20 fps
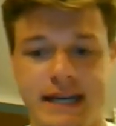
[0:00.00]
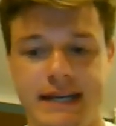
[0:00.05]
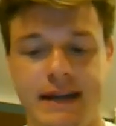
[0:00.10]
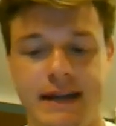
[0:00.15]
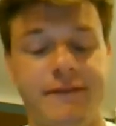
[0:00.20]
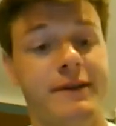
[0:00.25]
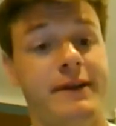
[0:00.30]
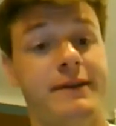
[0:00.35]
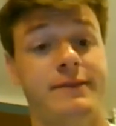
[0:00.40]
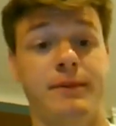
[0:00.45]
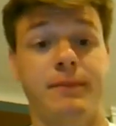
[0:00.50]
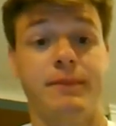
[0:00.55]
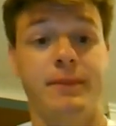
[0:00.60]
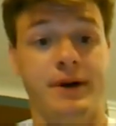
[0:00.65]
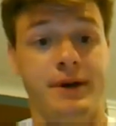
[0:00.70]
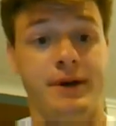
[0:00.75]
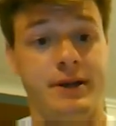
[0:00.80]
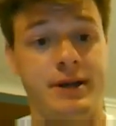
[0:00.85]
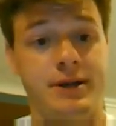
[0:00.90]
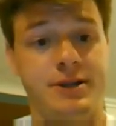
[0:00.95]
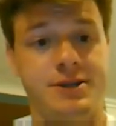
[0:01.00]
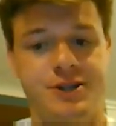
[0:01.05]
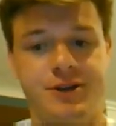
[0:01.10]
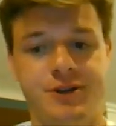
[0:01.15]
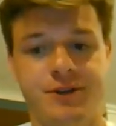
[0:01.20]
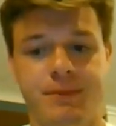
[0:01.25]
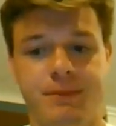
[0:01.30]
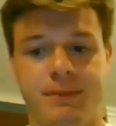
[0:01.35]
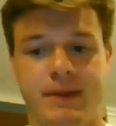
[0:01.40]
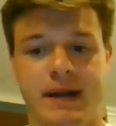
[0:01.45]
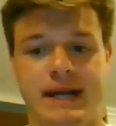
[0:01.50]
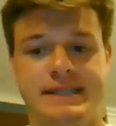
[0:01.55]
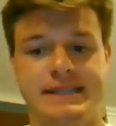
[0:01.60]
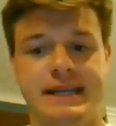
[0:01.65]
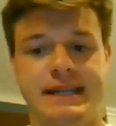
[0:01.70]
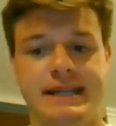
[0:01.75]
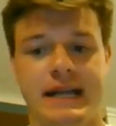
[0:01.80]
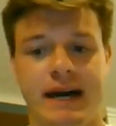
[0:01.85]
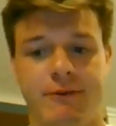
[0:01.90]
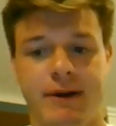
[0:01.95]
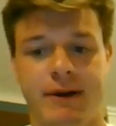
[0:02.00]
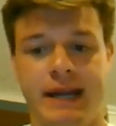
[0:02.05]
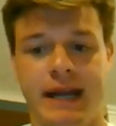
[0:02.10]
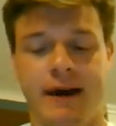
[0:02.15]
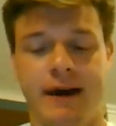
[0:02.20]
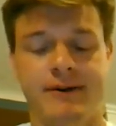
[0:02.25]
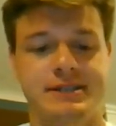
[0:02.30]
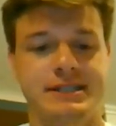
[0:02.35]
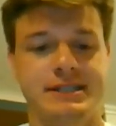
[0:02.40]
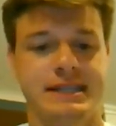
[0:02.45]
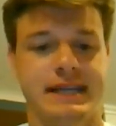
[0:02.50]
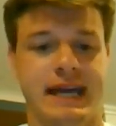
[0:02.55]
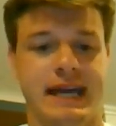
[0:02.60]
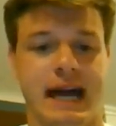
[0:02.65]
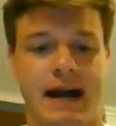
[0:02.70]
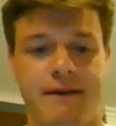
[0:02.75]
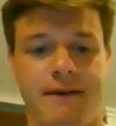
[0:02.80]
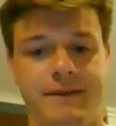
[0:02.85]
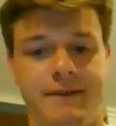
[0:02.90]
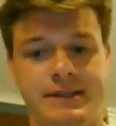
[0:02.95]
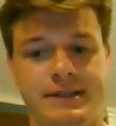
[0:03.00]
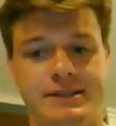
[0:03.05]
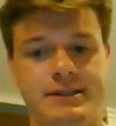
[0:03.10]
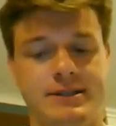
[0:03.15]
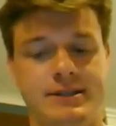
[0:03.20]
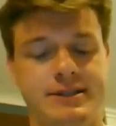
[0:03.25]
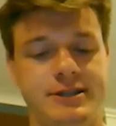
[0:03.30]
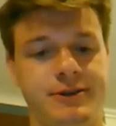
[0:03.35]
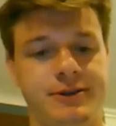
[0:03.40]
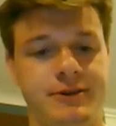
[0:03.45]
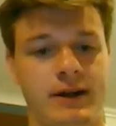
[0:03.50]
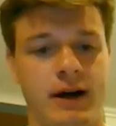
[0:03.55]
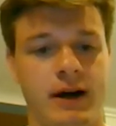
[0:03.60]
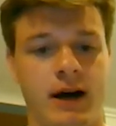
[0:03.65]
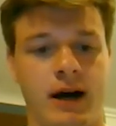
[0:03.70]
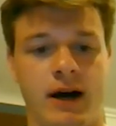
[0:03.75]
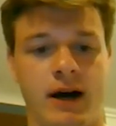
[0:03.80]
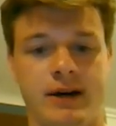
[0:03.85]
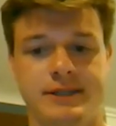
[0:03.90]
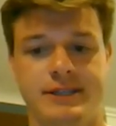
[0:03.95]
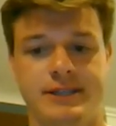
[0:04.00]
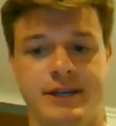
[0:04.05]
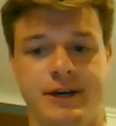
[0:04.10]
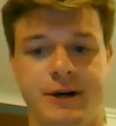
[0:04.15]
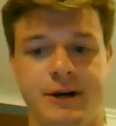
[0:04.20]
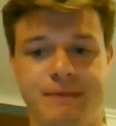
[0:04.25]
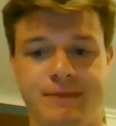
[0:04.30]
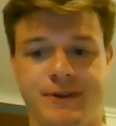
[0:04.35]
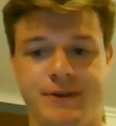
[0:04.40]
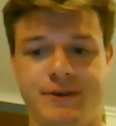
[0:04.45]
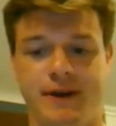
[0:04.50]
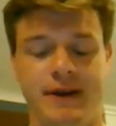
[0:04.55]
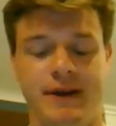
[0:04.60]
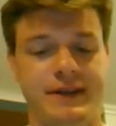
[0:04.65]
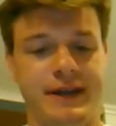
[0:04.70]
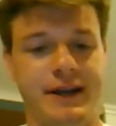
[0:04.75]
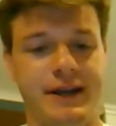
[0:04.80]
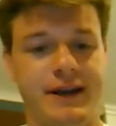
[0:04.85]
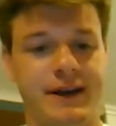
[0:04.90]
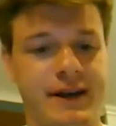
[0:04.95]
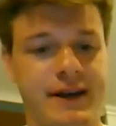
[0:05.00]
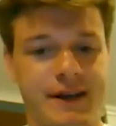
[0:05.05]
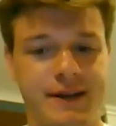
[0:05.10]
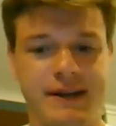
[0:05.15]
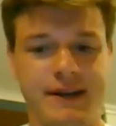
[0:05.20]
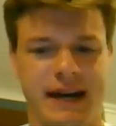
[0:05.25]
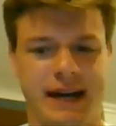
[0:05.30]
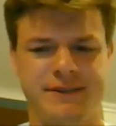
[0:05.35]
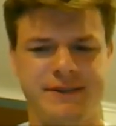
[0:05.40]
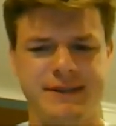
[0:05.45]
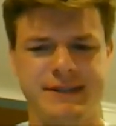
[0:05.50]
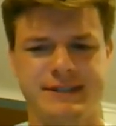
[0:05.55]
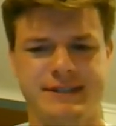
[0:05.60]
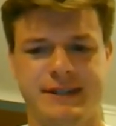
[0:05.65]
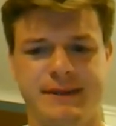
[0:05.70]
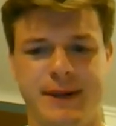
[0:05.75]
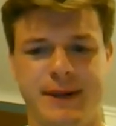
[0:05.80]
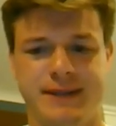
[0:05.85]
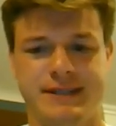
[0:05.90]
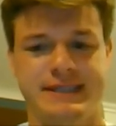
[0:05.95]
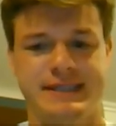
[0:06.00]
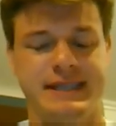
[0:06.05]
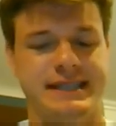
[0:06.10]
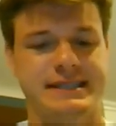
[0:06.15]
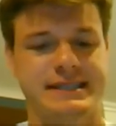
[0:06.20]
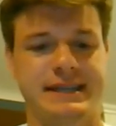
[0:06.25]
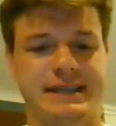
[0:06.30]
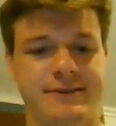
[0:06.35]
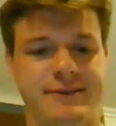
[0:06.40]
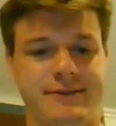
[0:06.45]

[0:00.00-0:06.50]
definitely have the ability to shoot, but I'd say not right now. It's just the confidence to shoot. So throughout the year, I only took about 16